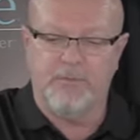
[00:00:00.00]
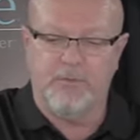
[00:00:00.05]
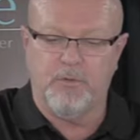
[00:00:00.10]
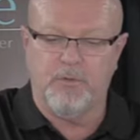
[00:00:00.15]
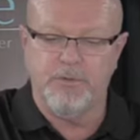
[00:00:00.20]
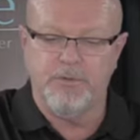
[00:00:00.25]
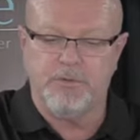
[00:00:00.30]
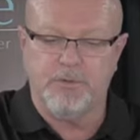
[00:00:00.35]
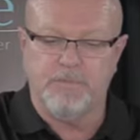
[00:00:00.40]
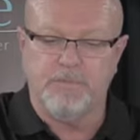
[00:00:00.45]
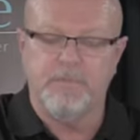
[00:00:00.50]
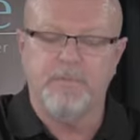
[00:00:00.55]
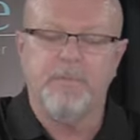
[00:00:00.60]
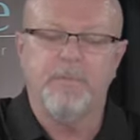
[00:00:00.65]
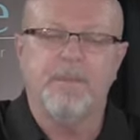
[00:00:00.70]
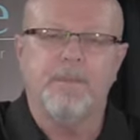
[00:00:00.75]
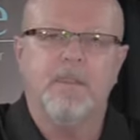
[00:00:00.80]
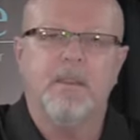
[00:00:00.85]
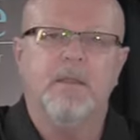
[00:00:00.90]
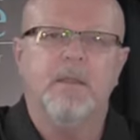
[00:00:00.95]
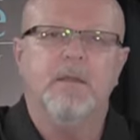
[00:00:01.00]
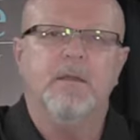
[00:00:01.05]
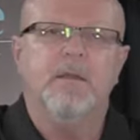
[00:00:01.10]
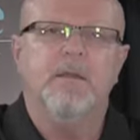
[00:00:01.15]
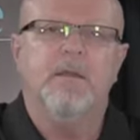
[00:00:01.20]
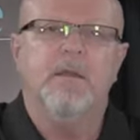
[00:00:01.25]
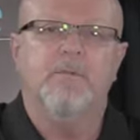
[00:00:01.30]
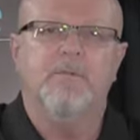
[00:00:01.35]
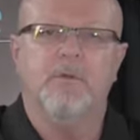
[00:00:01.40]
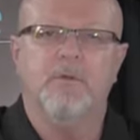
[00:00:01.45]
poison,
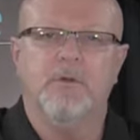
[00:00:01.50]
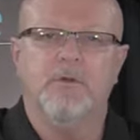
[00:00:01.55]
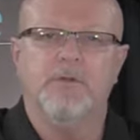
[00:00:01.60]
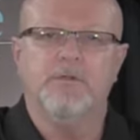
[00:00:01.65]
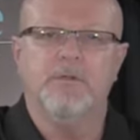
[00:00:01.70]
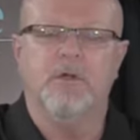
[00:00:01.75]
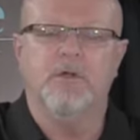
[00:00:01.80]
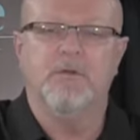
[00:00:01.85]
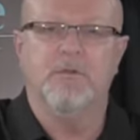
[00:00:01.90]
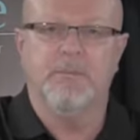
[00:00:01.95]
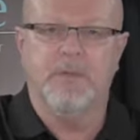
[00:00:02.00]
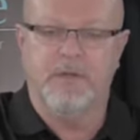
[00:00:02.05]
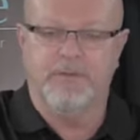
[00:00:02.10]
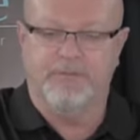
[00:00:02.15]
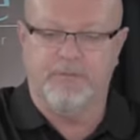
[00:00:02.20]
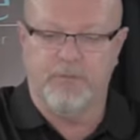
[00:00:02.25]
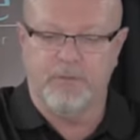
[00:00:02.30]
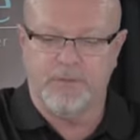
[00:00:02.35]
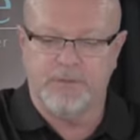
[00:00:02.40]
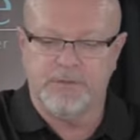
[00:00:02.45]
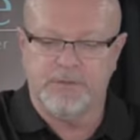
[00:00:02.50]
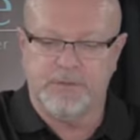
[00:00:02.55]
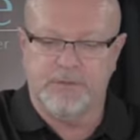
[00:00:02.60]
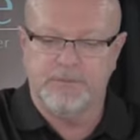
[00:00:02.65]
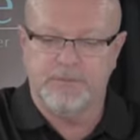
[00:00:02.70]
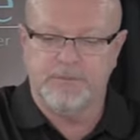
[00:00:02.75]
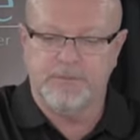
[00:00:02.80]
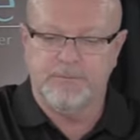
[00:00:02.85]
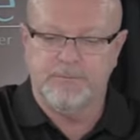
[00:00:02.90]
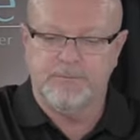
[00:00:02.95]
if you want to talk the metaphoric
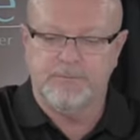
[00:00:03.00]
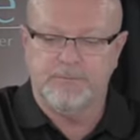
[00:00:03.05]
sense.